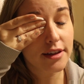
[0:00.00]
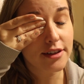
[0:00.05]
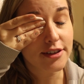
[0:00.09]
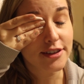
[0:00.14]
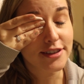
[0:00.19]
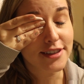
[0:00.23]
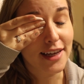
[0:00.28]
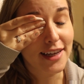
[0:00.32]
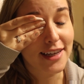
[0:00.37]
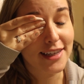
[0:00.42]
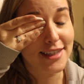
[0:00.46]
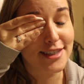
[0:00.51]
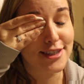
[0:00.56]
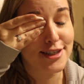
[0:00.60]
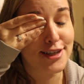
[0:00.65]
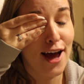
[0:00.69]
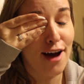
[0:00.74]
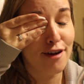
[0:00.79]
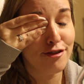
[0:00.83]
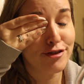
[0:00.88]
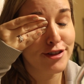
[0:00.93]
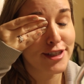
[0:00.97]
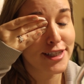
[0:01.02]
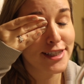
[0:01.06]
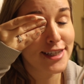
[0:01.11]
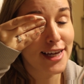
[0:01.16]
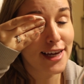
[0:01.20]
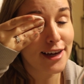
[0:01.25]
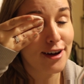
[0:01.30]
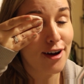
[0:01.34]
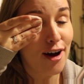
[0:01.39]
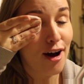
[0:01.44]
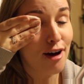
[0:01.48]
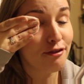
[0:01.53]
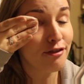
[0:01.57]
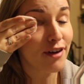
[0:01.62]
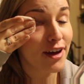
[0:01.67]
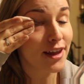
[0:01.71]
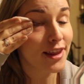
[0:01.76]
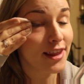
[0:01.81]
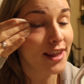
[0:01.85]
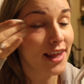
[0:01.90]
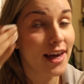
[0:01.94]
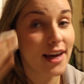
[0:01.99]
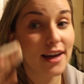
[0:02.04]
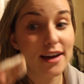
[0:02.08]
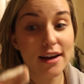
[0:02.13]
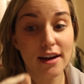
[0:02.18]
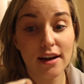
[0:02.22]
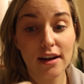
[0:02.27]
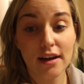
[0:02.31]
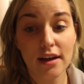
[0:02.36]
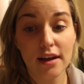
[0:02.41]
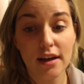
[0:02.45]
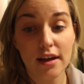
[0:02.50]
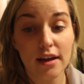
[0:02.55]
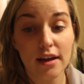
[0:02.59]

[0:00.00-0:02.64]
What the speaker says: It looks like it's tough to take off, I think.